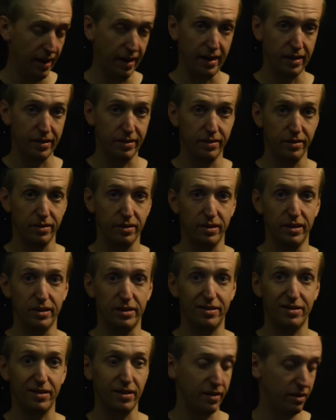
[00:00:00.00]
And
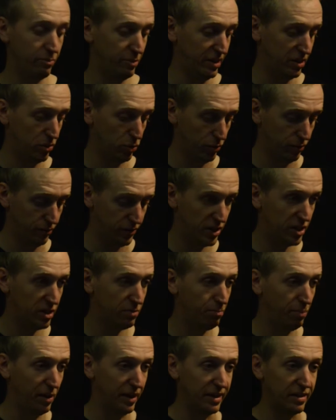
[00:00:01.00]
it's going to be sort of
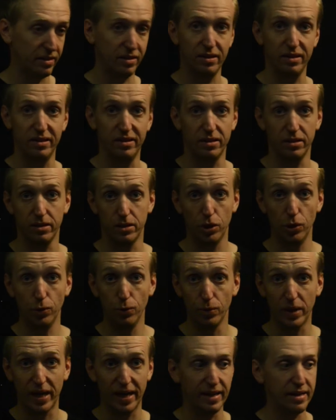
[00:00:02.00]
split into
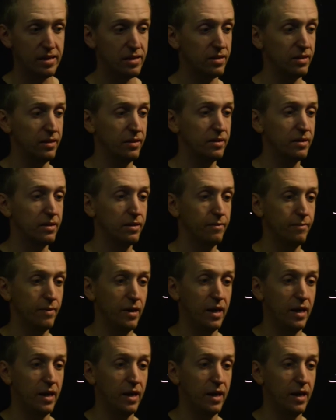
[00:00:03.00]
two cases.